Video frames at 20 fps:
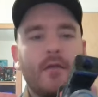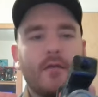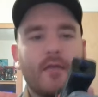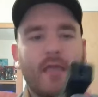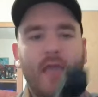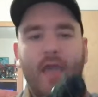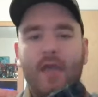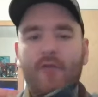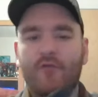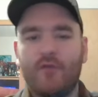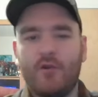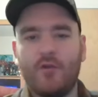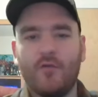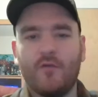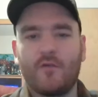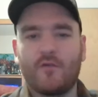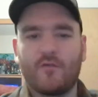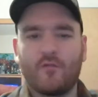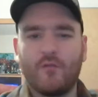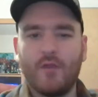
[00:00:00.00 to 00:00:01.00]
can
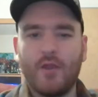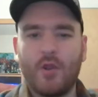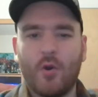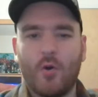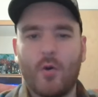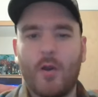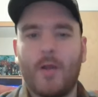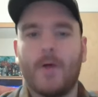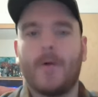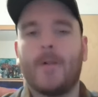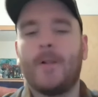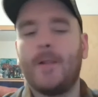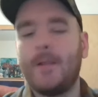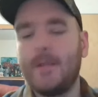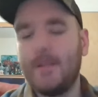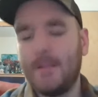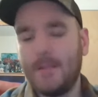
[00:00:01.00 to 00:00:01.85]
reduce recoil.